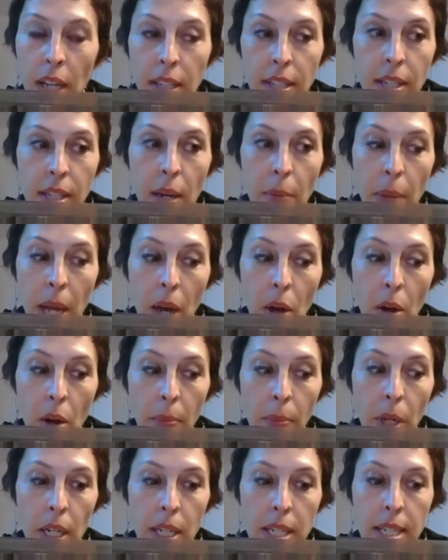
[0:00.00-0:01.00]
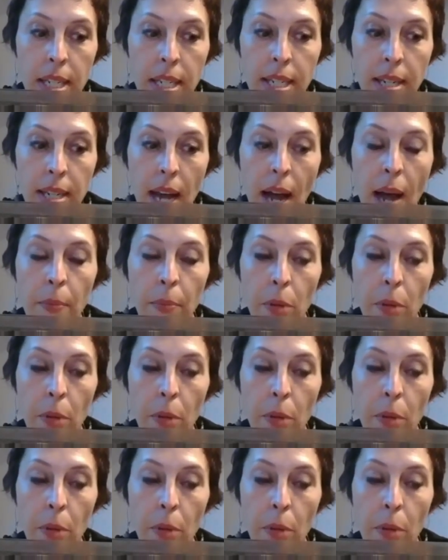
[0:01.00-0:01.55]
Somehow I'm going to, I'm